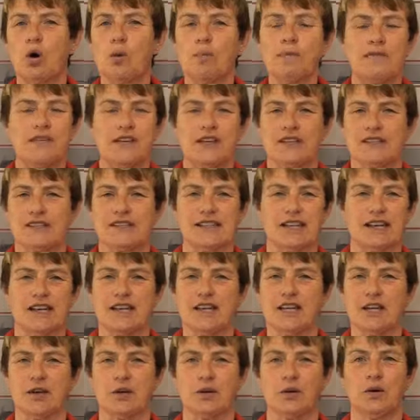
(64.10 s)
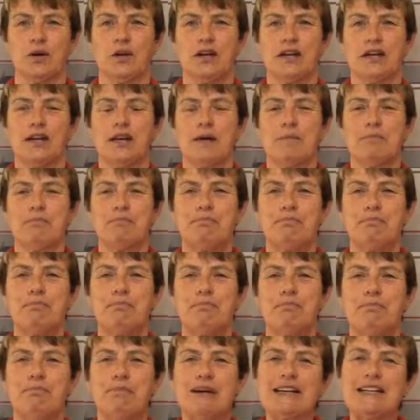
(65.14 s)
obvious, I know,
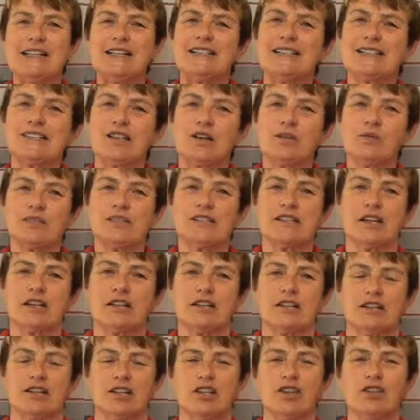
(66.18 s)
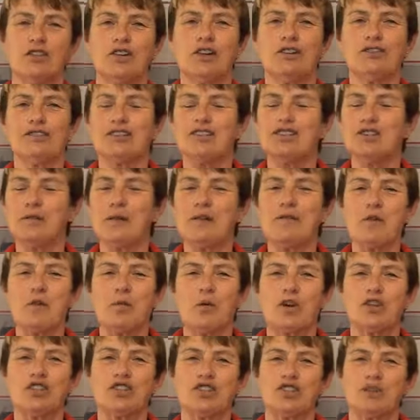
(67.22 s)
but it's so subtle. You know, did you ever
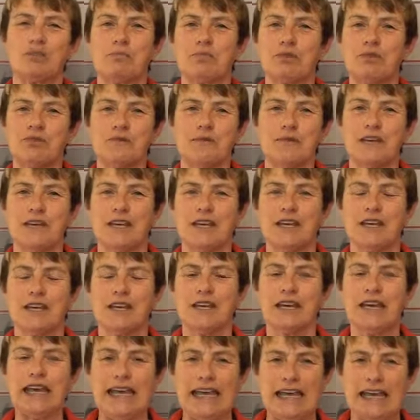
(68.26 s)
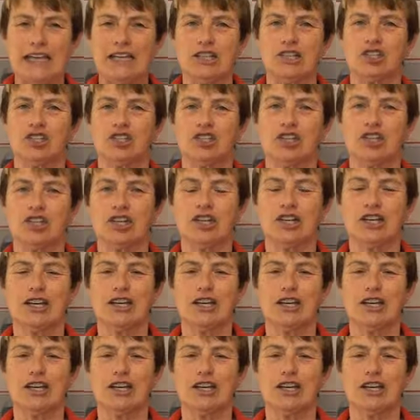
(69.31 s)
watch the movie Hitch?